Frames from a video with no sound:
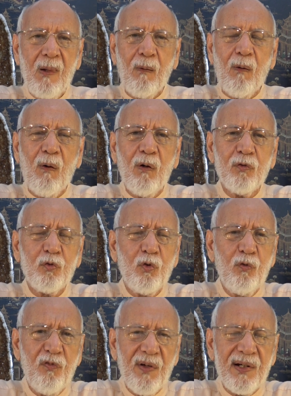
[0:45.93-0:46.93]
or
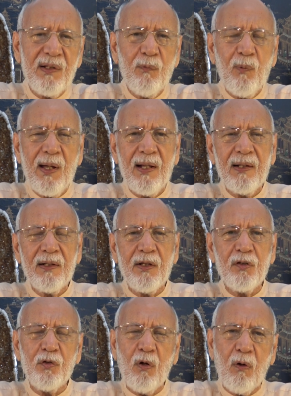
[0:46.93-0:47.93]
do very well
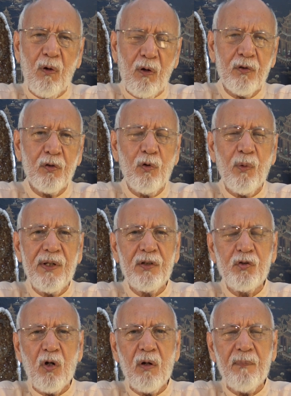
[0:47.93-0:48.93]
in your
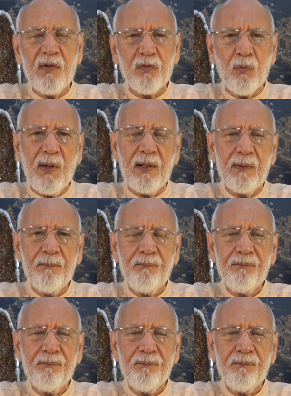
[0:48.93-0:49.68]
ongoing job as well.